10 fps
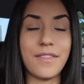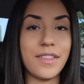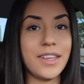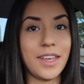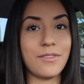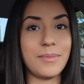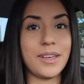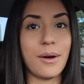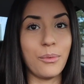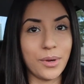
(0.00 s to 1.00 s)
And then they gave
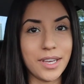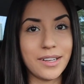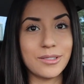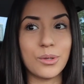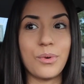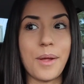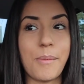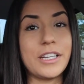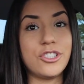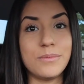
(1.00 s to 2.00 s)
me a week to quit
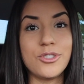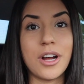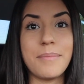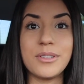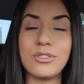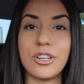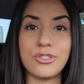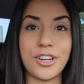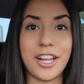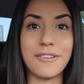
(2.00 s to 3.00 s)
my gym job and
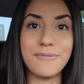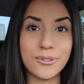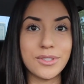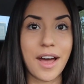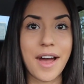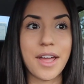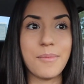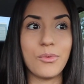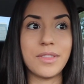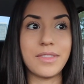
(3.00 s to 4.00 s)
start training
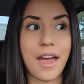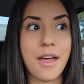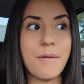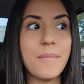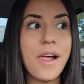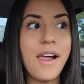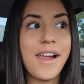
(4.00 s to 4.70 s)
full-time with them,